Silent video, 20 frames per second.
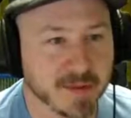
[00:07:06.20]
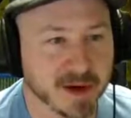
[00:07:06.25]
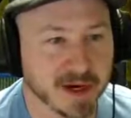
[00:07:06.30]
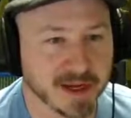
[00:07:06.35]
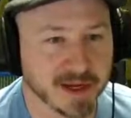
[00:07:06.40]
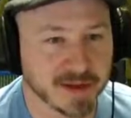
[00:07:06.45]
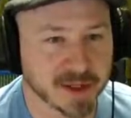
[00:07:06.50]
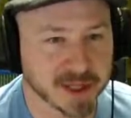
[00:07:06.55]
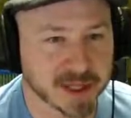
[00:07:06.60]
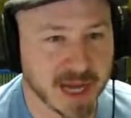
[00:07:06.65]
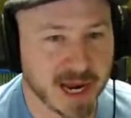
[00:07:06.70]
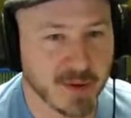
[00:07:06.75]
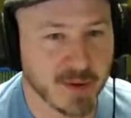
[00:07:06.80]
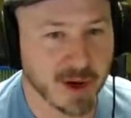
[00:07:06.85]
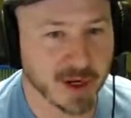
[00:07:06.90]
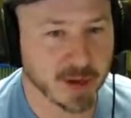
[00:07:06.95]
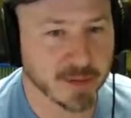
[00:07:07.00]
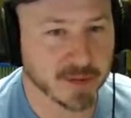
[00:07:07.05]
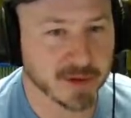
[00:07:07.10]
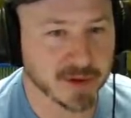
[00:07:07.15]
money on the side
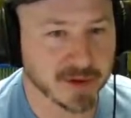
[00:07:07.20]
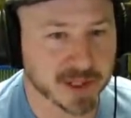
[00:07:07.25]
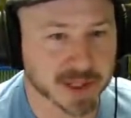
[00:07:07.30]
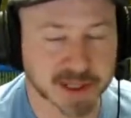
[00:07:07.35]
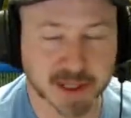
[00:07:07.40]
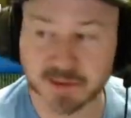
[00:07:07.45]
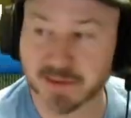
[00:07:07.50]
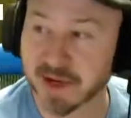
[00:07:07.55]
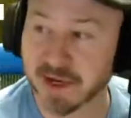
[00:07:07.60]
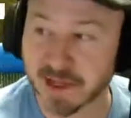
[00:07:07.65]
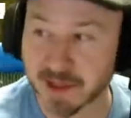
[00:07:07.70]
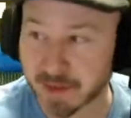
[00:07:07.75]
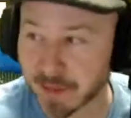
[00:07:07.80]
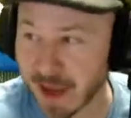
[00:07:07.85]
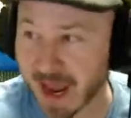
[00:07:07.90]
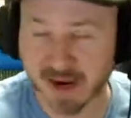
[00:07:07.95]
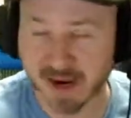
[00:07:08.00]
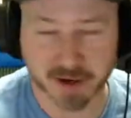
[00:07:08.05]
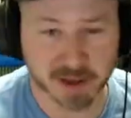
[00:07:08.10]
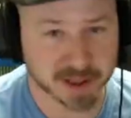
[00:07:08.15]
while you're building something in the
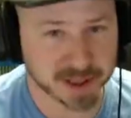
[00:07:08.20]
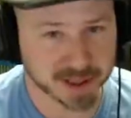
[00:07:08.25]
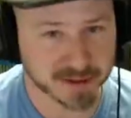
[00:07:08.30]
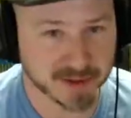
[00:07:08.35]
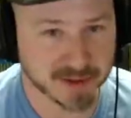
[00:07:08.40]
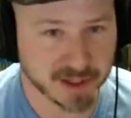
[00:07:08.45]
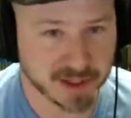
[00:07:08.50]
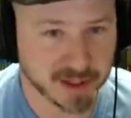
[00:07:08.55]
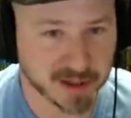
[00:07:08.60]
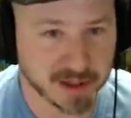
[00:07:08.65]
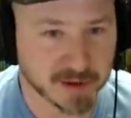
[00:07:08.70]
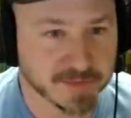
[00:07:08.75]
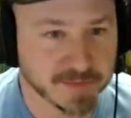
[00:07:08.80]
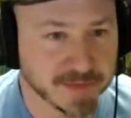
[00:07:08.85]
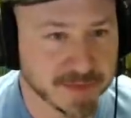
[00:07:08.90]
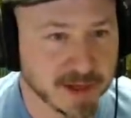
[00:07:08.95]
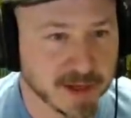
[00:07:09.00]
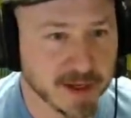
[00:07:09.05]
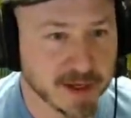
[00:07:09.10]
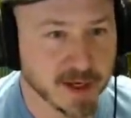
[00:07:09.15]
back or something, you know?
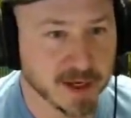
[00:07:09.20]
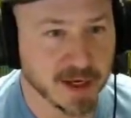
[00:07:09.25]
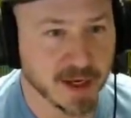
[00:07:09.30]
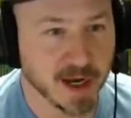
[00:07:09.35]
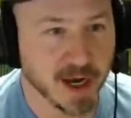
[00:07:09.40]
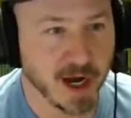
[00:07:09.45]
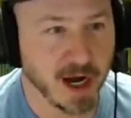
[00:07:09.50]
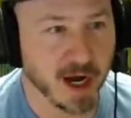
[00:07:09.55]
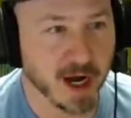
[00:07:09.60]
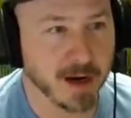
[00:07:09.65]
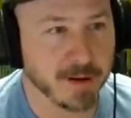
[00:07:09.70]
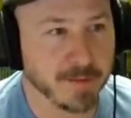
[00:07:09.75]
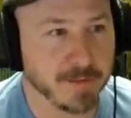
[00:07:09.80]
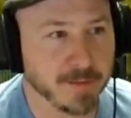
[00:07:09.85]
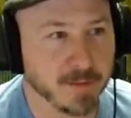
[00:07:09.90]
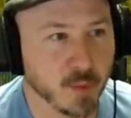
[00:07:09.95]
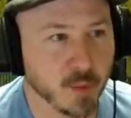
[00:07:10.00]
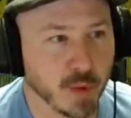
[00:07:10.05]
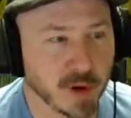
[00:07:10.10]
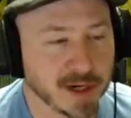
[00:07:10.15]

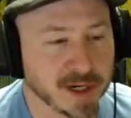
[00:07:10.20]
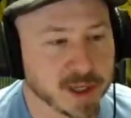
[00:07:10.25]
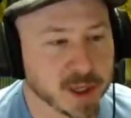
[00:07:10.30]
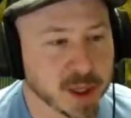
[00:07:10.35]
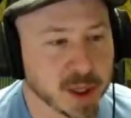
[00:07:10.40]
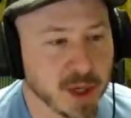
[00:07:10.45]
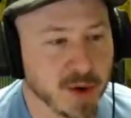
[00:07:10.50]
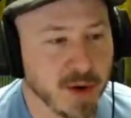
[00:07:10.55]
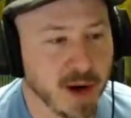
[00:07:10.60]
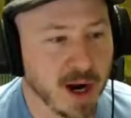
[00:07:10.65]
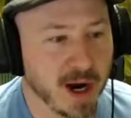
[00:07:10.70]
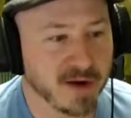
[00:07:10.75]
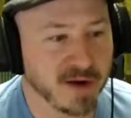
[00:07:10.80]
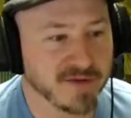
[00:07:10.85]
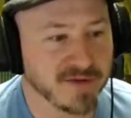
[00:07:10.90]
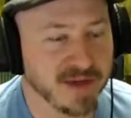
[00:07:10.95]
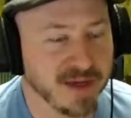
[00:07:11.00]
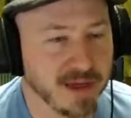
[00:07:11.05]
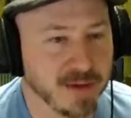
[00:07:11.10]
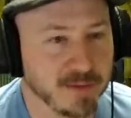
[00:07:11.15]
We're going to show
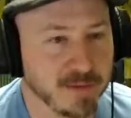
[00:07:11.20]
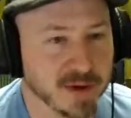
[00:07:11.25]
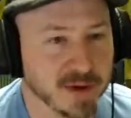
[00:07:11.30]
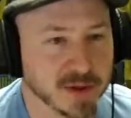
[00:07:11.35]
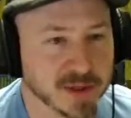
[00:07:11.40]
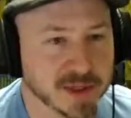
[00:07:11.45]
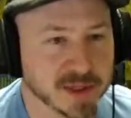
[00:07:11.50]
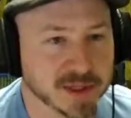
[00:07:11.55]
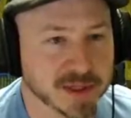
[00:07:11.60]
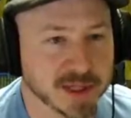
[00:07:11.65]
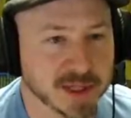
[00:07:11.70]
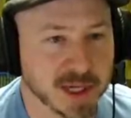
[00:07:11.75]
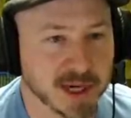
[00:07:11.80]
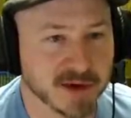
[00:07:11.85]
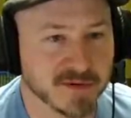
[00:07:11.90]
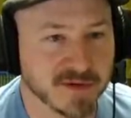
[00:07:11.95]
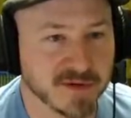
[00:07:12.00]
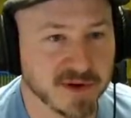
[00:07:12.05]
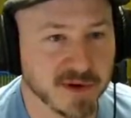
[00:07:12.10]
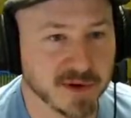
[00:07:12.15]
off the build
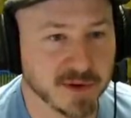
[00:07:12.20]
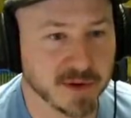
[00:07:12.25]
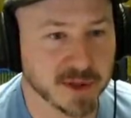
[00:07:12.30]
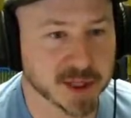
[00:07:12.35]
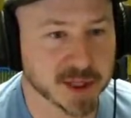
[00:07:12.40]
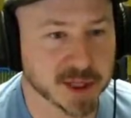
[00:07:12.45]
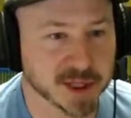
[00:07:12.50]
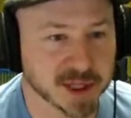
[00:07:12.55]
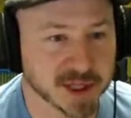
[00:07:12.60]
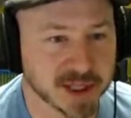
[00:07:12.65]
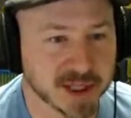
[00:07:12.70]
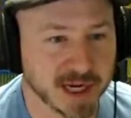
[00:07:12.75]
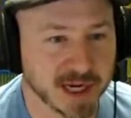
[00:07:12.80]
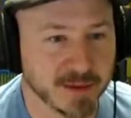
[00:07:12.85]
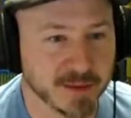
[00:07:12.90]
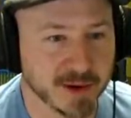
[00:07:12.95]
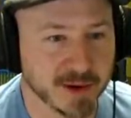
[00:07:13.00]
stuff here in just a second,